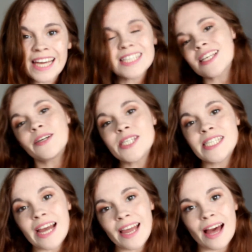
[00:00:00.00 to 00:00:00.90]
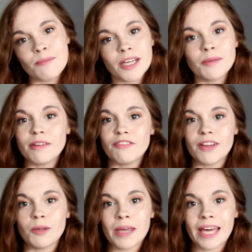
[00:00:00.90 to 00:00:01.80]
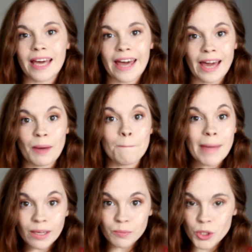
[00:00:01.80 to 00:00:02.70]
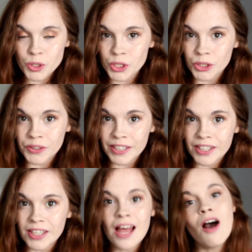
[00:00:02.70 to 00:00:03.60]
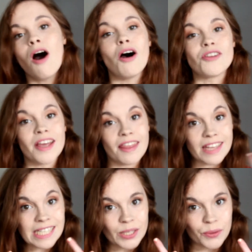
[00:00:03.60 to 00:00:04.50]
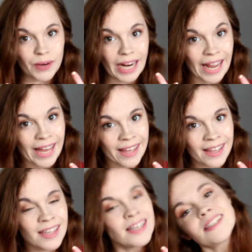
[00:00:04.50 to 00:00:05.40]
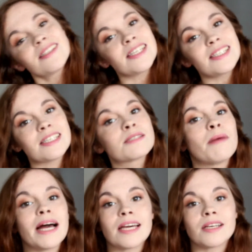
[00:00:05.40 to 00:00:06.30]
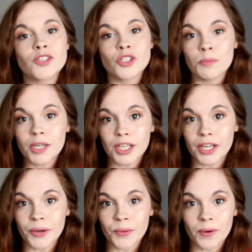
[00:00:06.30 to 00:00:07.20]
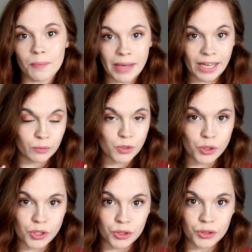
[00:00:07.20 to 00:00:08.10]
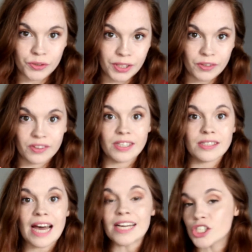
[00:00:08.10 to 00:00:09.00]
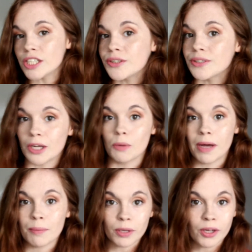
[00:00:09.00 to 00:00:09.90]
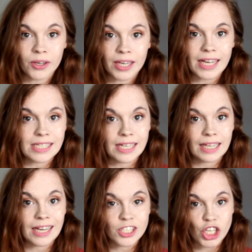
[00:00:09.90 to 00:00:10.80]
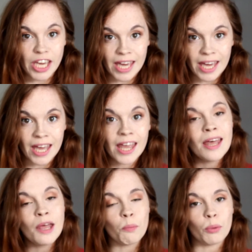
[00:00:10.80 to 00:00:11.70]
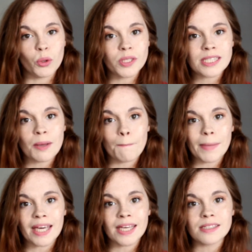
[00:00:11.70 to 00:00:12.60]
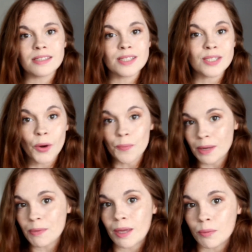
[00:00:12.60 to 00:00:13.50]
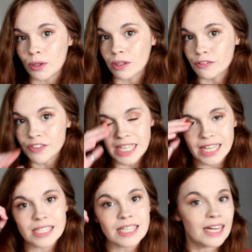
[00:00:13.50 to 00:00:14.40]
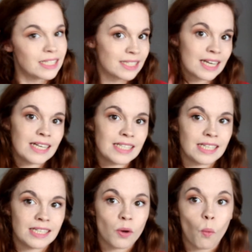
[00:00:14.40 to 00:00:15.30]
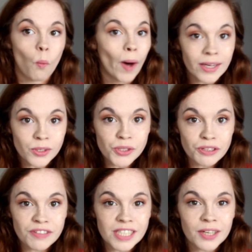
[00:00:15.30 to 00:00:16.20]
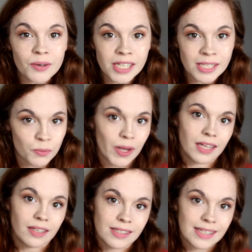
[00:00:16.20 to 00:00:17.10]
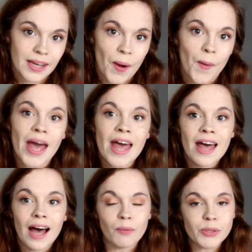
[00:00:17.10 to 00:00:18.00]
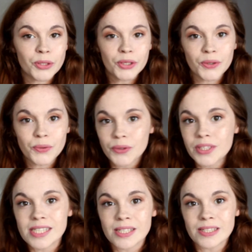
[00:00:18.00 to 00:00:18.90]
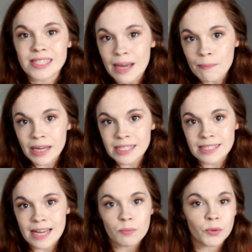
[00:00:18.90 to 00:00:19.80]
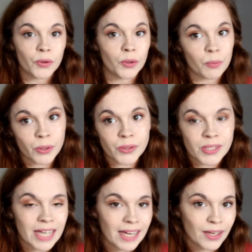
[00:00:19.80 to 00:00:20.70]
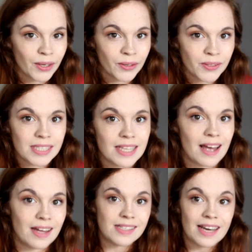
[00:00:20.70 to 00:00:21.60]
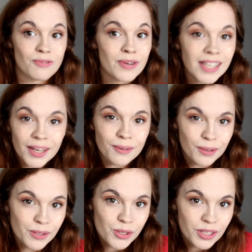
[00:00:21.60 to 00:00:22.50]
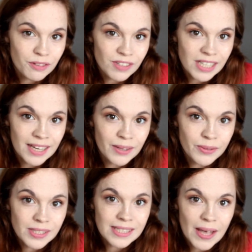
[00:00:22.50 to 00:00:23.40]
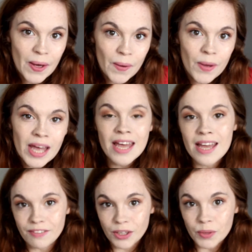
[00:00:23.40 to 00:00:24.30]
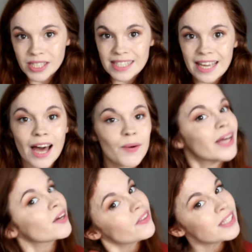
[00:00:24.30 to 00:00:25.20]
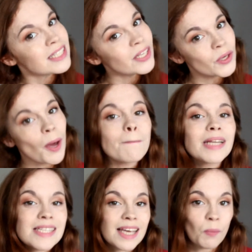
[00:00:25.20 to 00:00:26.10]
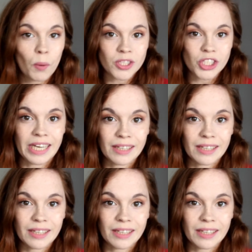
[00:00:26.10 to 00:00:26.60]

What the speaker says: So today I'm going to be filming a makeup tutorial on this look right here. This is my Summer Glow makeup tutorial that's actually already on my blog. I did it last year, but because so many people loved it, I decided why not do a video on it as well. So I'll be talking through this all step by step with all the products that I use, and I really hope you enjoy the video. So if you want to see how I got this look, please keep watching.